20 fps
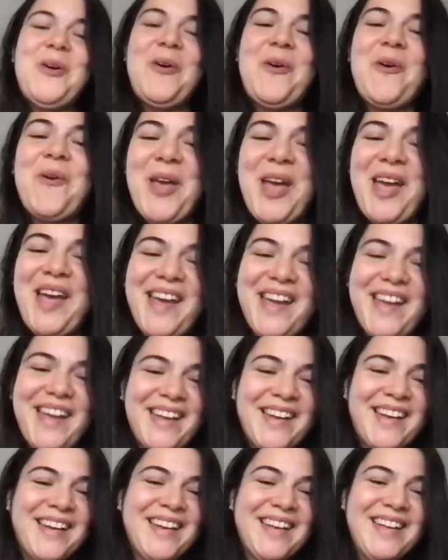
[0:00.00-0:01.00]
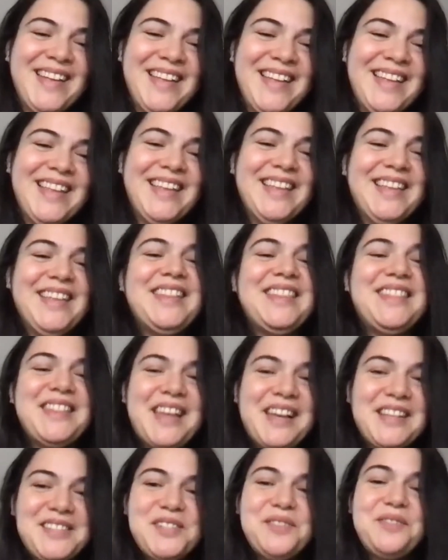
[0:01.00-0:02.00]
Okay.
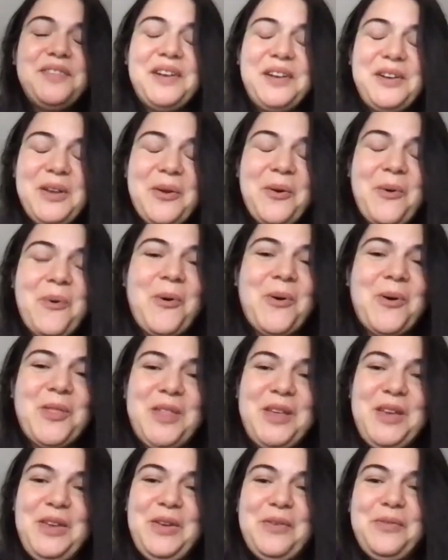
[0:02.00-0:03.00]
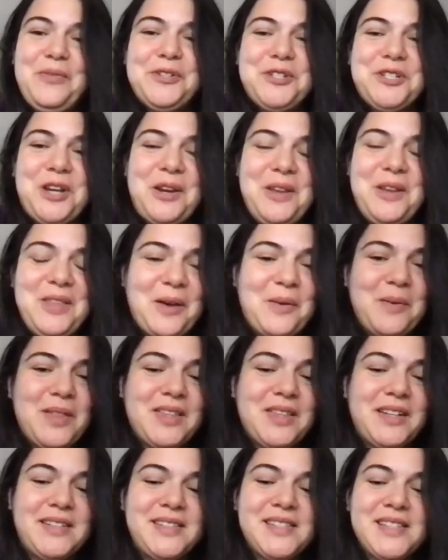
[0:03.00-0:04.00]
That's very cool. Thank you for sharing that with
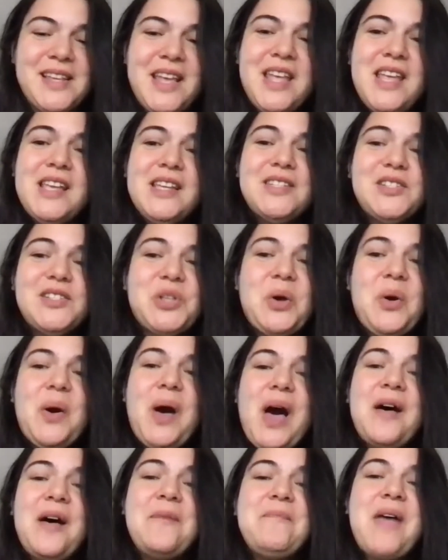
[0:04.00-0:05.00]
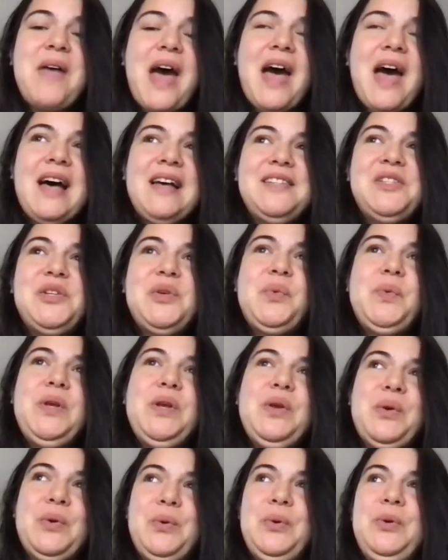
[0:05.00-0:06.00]
us. So, as a
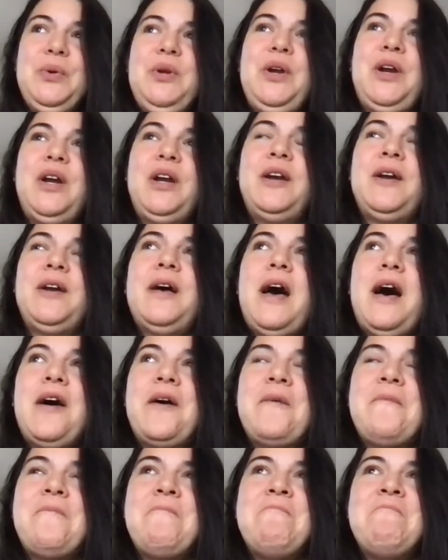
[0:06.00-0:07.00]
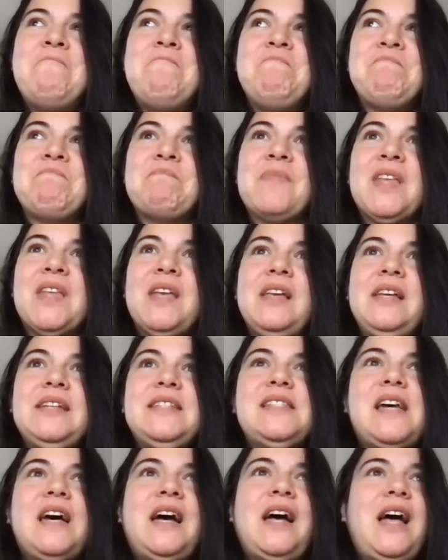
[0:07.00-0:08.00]
recruiter,
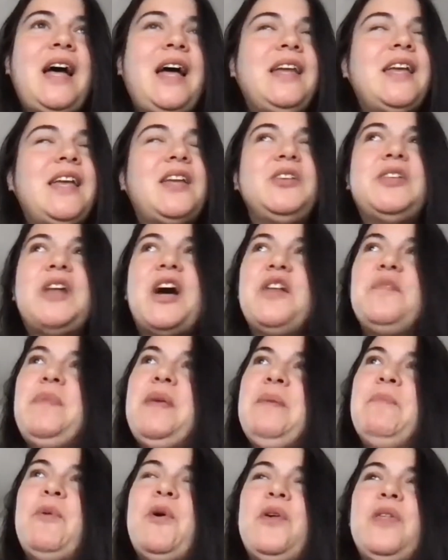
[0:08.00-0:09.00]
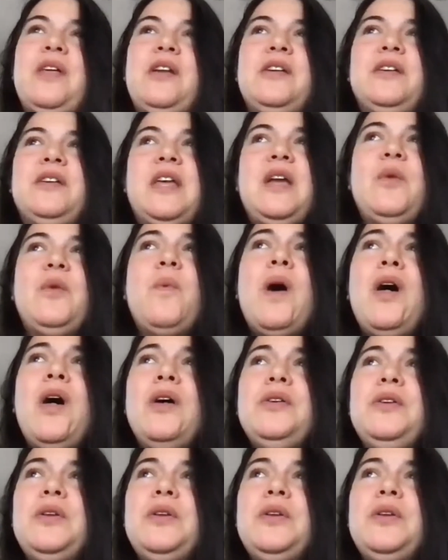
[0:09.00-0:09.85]
because I get a lot of people that are like, well,